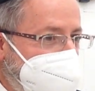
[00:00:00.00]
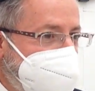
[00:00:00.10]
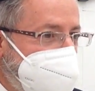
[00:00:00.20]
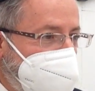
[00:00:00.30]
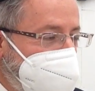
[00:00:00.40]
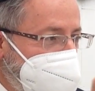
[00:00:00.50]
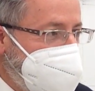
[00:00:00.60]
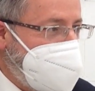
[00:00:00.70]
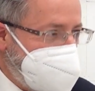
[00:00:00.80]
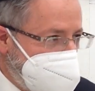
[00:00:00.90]
actually
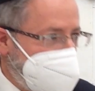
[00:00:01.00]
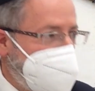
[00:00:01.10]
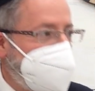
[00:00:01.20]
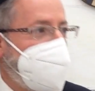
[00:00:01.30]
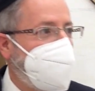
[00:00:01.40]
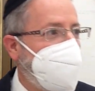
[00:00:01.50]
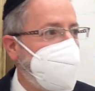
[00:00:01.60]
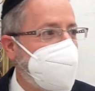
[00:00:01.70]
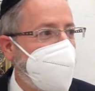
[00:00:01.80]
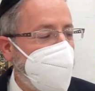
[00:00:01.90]
turned off several
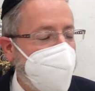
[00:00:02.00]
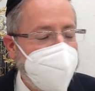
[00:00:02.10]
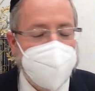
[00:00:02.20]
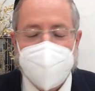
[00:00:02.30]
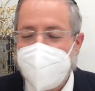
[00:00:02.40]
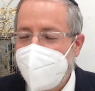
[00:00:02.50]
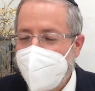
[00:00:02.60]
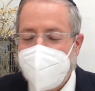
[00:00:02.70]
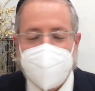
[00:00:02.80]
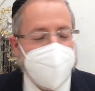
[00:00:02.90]
years ago.
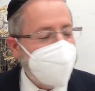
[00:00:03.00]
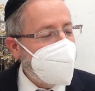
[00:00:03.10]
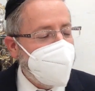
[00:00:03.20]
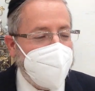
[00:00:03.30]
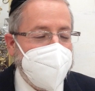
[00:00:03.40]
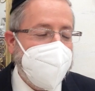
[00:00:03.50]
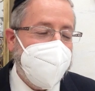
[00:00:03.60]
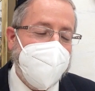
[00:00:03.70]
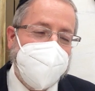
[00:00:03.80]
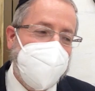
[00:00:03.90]
And
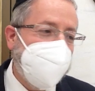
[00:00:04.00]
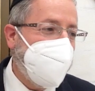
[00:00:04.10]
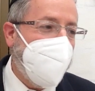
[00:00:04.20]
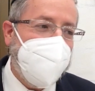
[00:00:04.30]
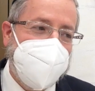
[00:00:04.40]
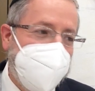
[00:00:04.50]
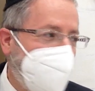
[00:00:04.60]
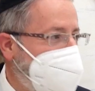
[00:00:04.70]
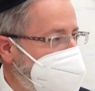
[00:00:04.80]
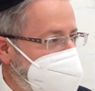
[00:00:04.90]
I knew
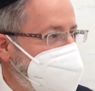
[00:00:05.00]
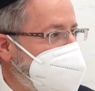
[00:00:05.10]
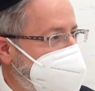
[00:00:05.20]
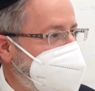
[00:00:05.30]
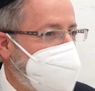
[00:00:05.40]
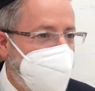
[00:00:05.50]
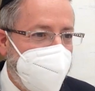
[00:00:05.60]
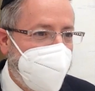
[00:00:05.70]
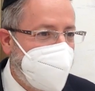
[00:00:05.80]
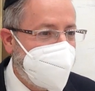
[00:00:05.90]
why those lights turned
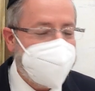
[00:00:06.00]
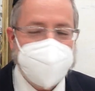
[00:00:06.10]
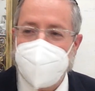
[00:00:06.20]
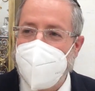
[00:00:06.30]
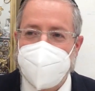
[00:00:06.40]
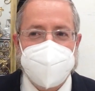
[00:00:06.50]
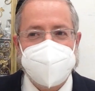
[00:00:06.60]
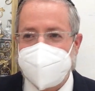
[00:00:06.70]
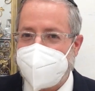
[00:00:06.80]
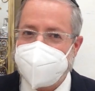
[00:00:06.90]
off. And wow, this
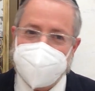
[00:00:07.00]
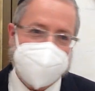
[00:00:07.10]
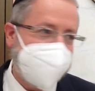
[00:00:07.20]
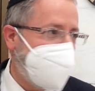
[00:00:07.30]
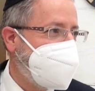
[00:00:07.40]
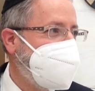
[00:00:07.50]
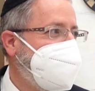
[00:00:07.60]
is like such a...